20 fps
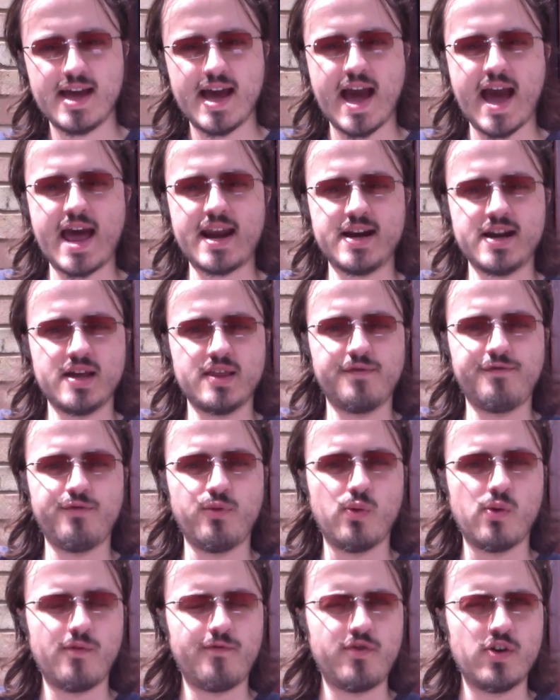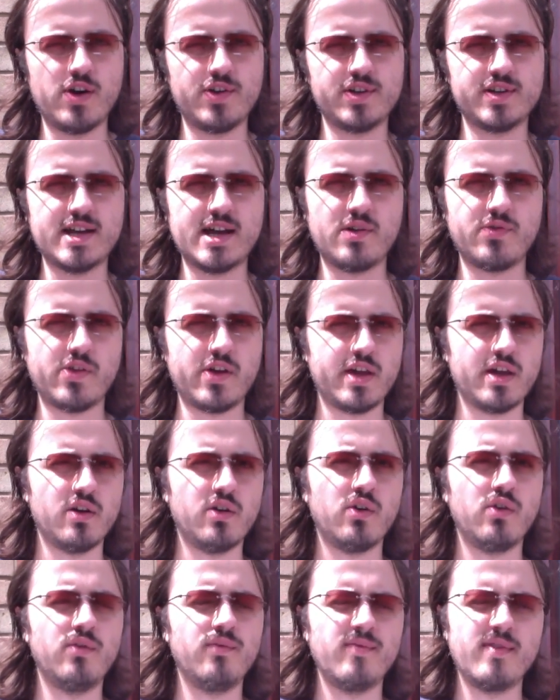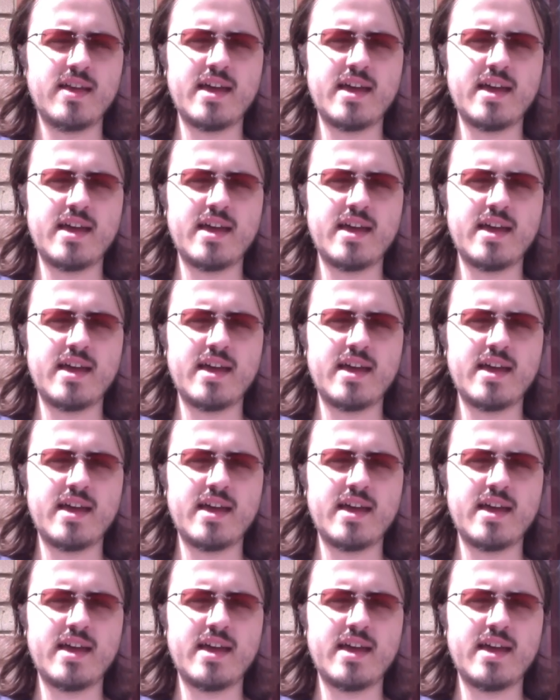and another 4 further down the hill,